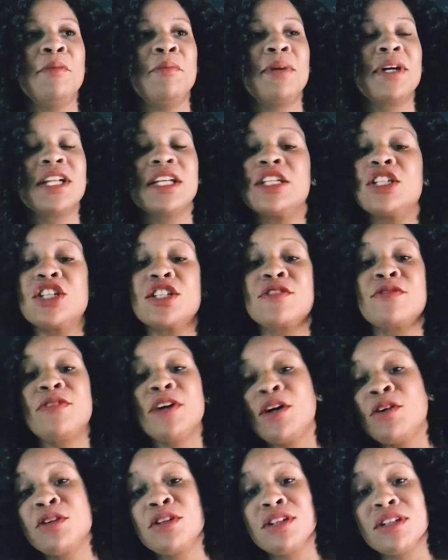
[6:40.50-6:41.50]
But it just
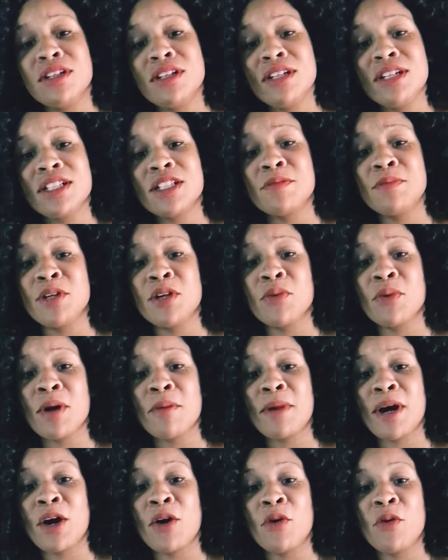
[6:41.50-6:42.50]
felt good to be
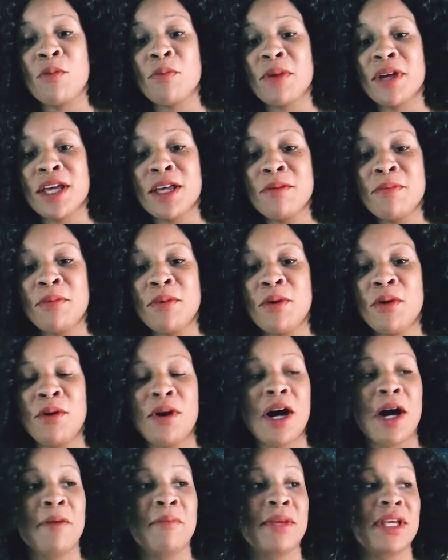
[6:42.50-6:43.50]
around my own
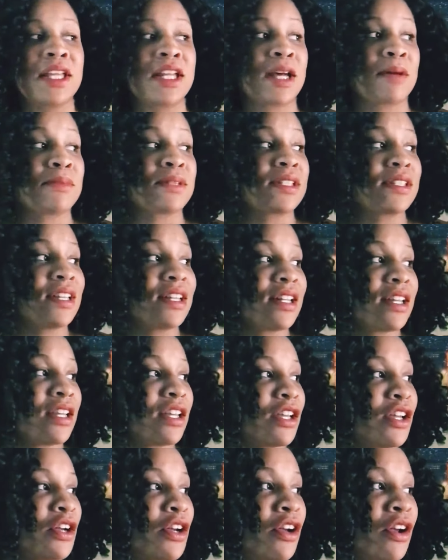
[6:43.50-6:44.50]
people. I mean, I'm sitting
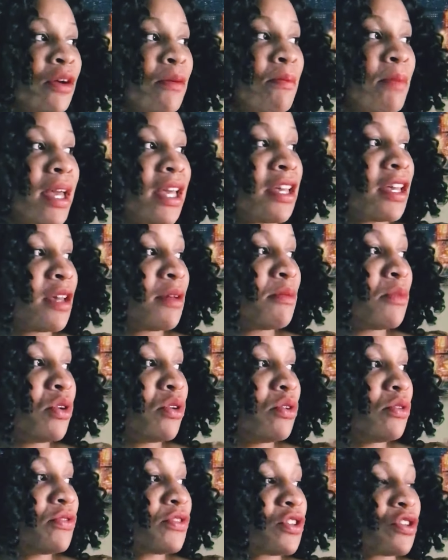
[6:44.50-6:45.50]
here making
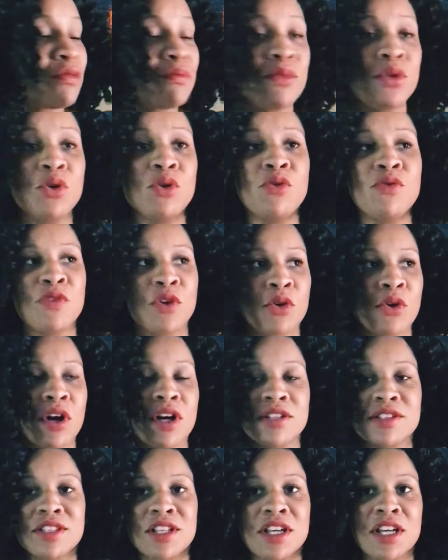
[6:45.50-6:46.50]
moves to move
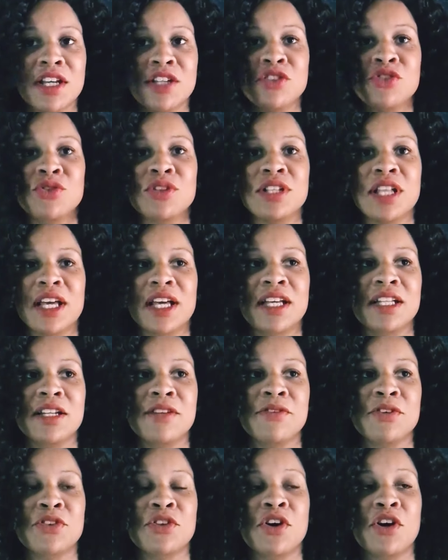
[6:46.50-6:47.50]
across the country like I
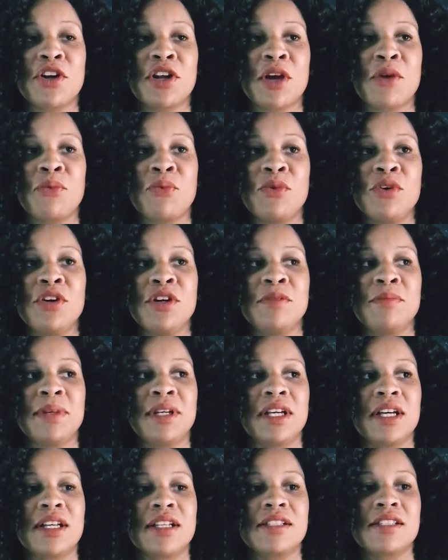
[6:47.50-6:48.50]
never thought I would,
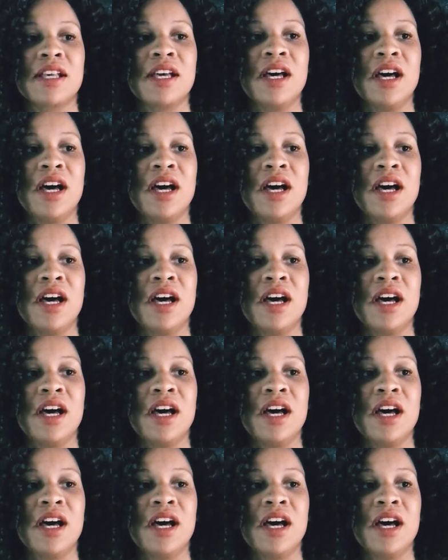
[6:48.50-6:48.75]
because